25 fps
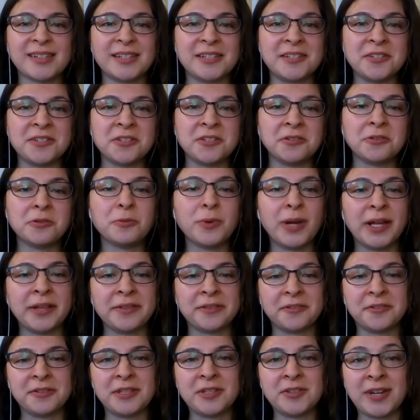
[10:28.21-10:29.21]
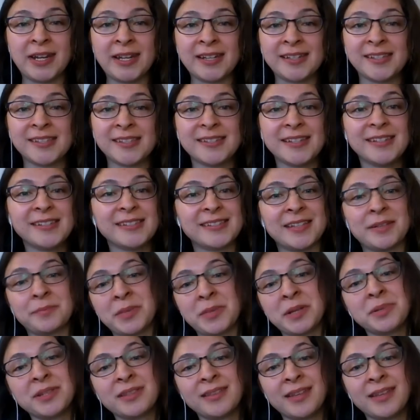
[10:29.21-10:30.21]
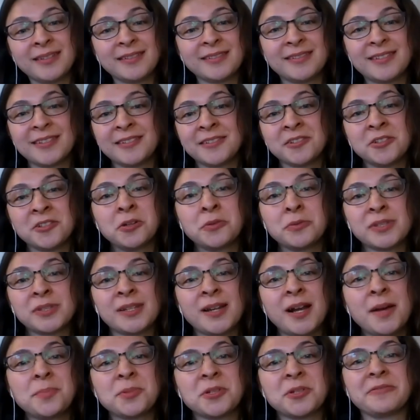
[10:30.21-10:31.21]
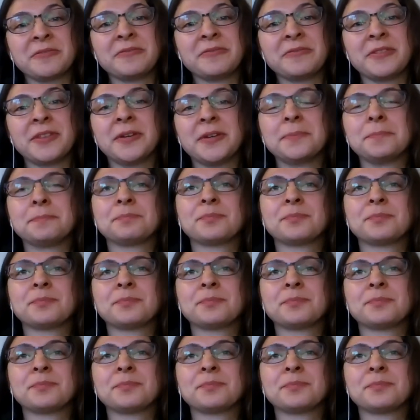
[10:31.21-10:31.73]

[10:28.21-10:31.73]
can do while they're in the United States that maybe they didn't know was an option for them.